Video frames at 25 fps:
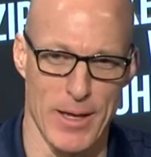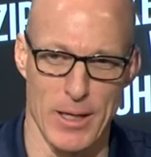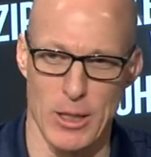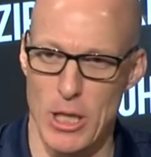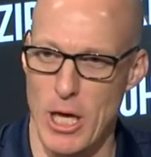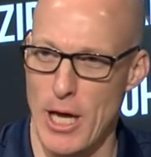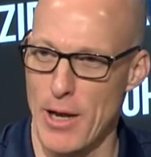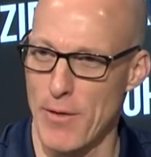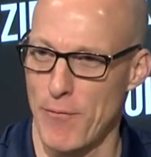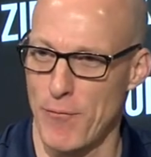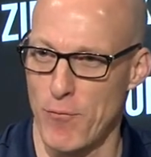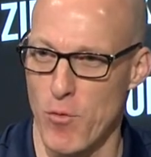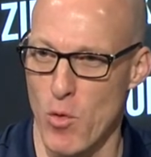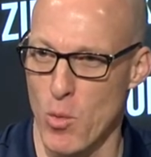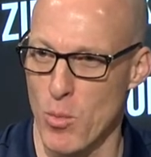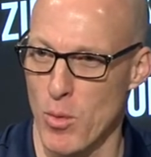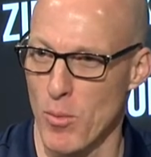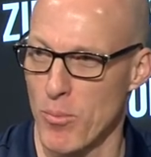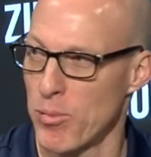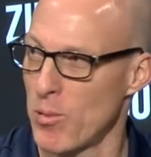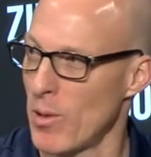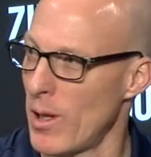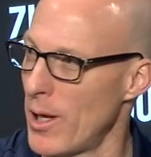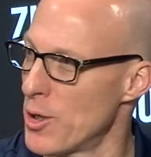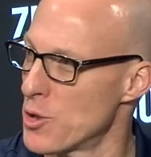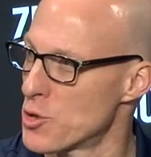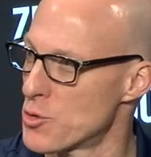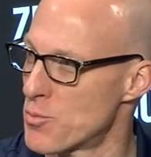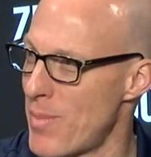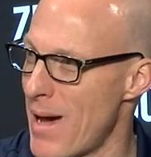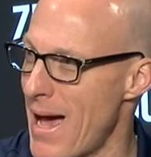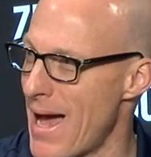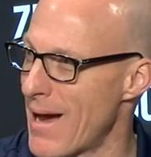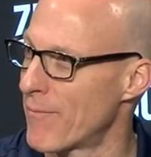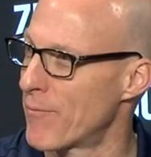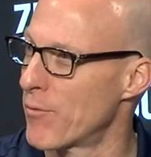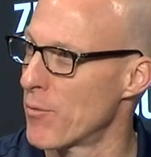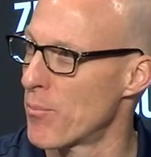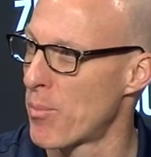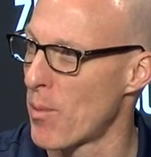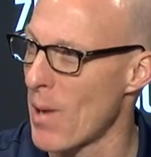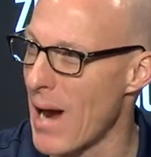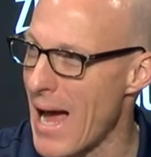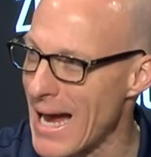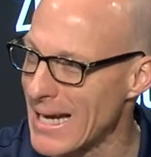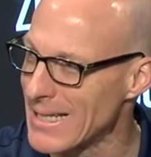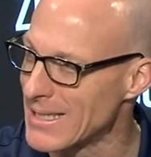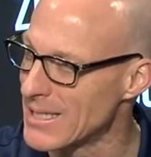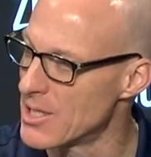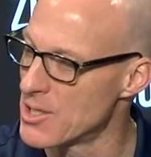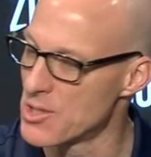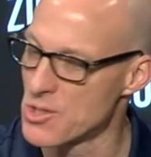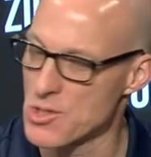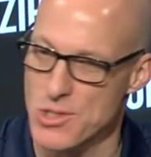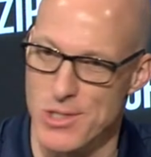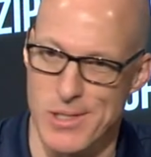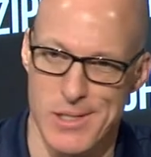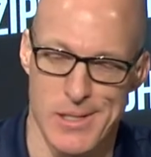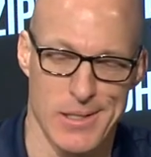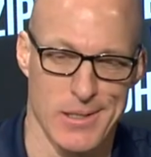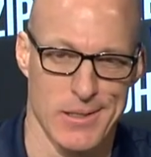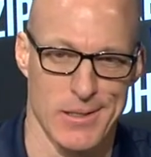a lot of former players back for practice.